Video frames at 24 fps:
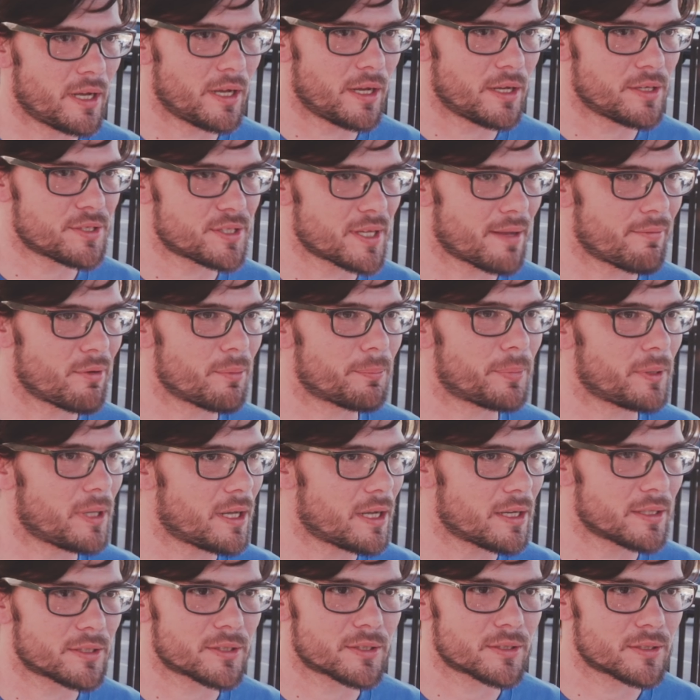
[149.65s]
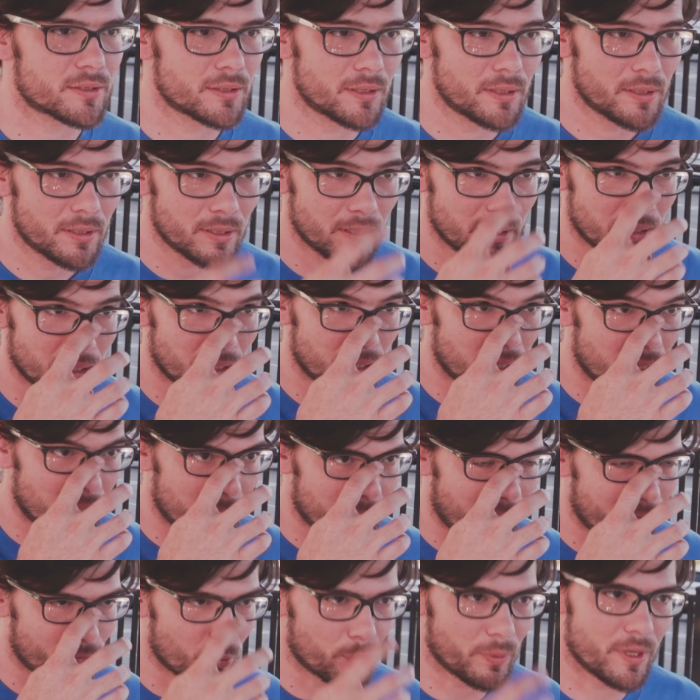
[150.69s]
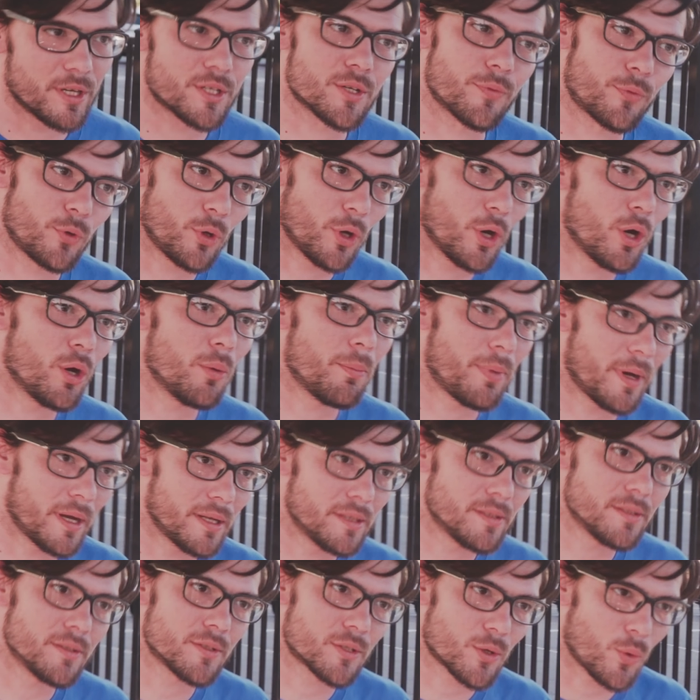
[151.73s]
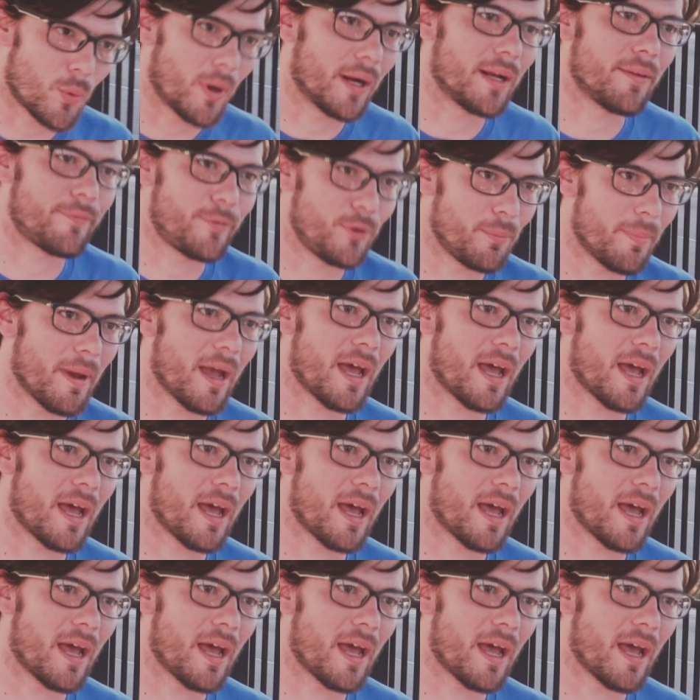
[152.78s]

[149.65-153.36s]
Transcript: a 7 wow. Plus. I've replaced a few home buttons, quite a few